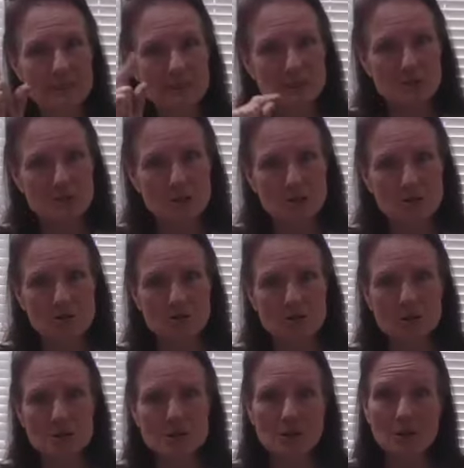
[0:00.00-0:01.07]
Let's start
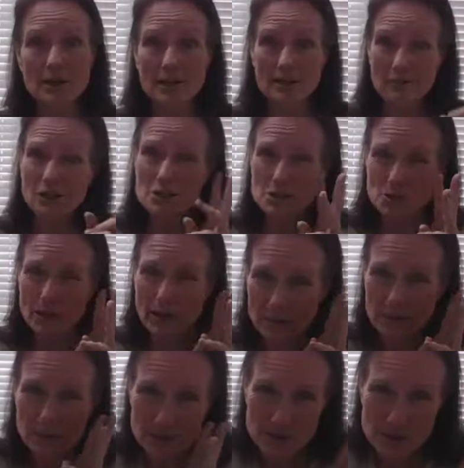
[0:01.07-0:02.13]
over. Sorry, I've also
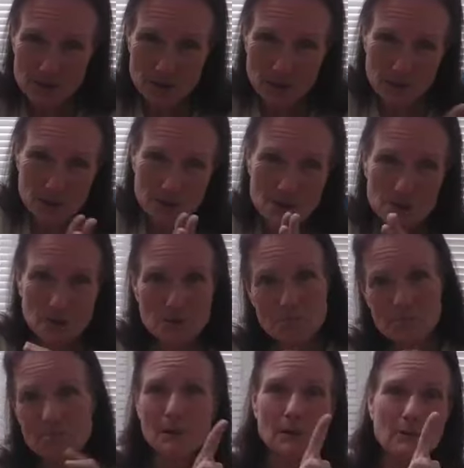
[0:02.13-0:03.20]
had 3 strokes, so
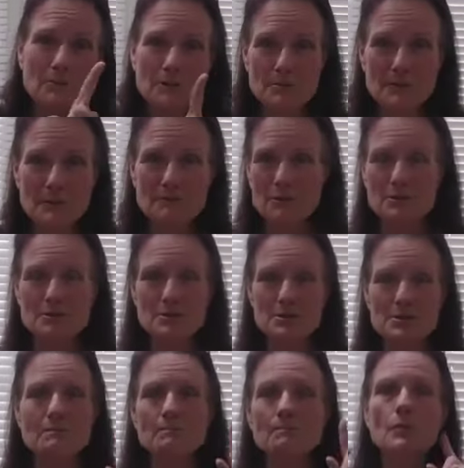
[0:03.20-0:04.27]
bear with me,
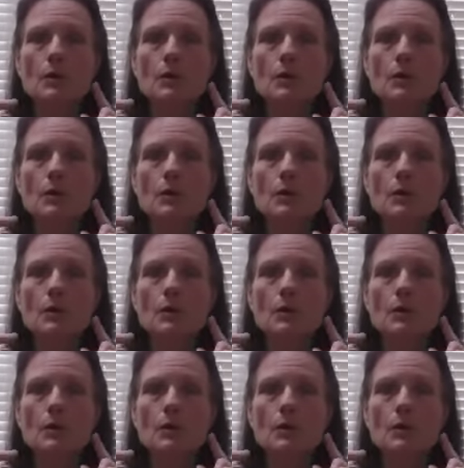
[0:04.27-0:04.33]
folks.